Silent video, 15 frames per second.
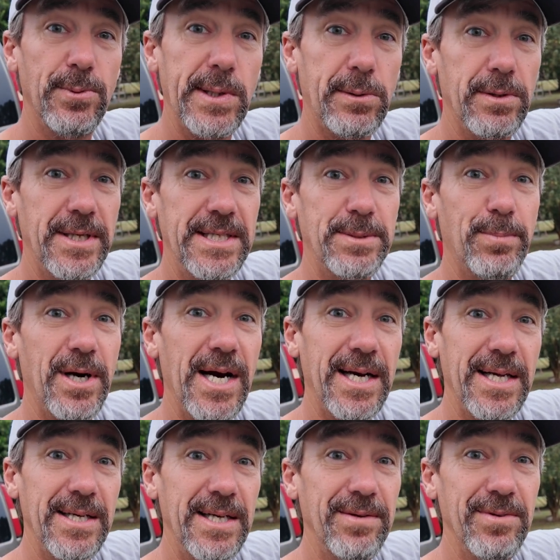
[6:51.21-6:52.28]
quick release
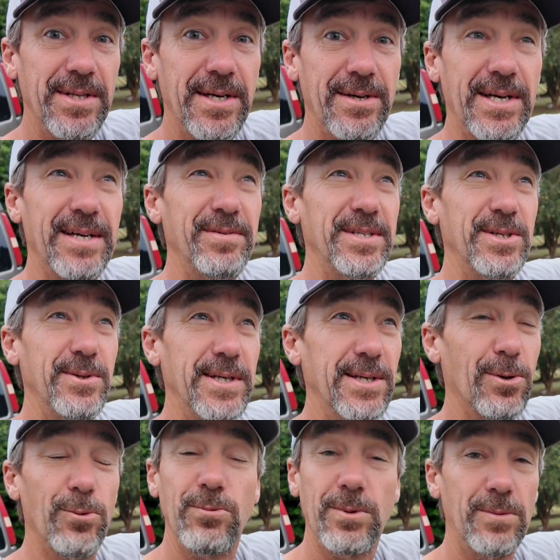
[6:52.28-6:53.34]
bracket. Even their heavy duty
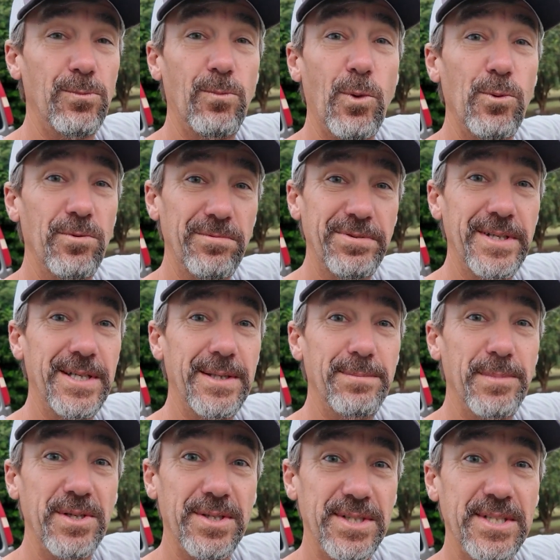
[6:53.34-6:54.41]
old one won't fit it
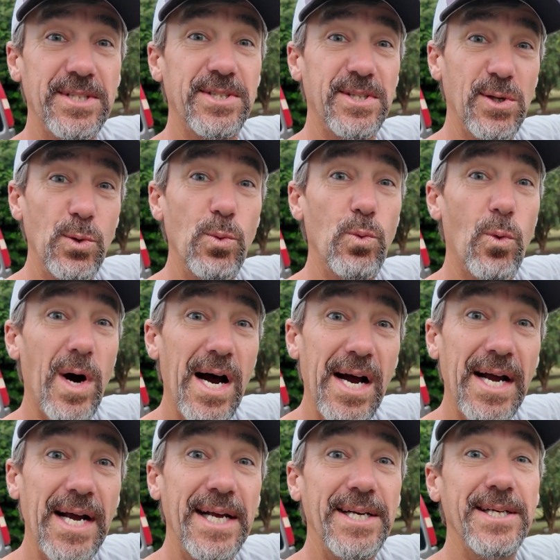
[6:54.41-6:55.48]
because it's so
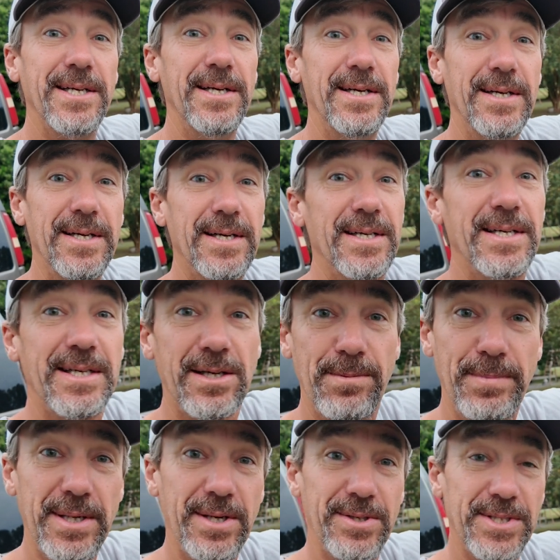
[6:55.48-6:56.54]
wide in
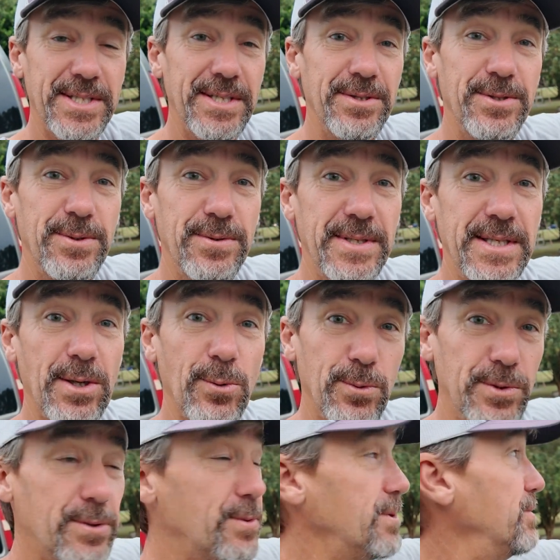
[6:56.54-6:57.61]
comparison to the
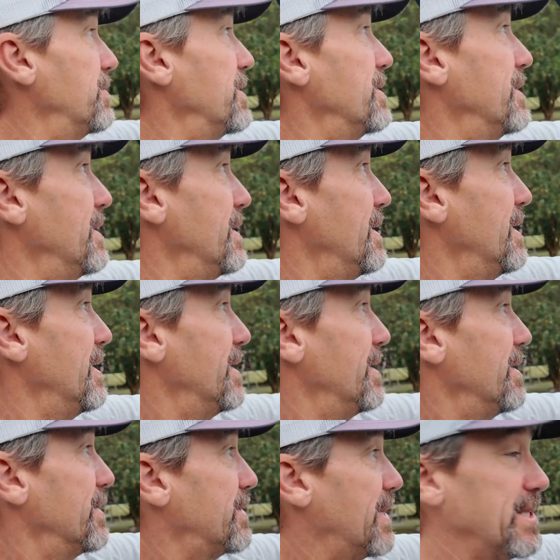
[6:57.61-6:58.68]
old Terrova.
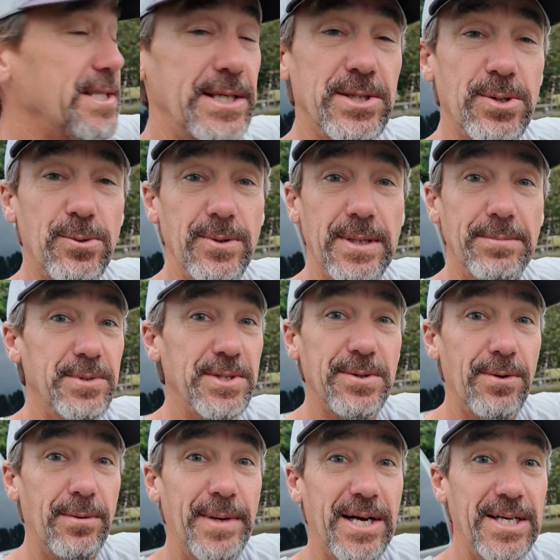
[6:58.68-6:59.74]
So I was like, screw it, I'm just
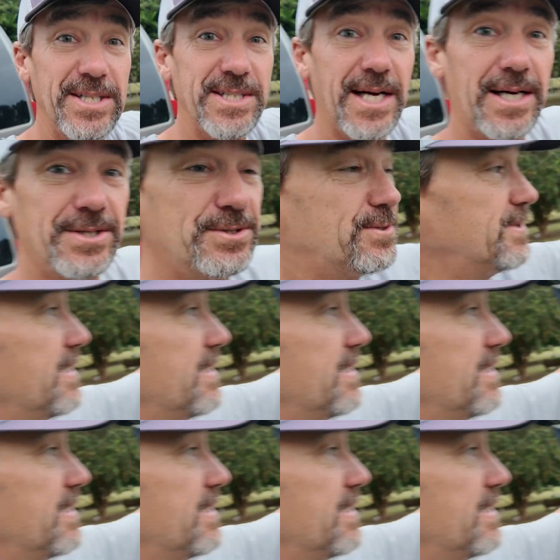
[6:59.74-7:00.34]
going to mount it solid to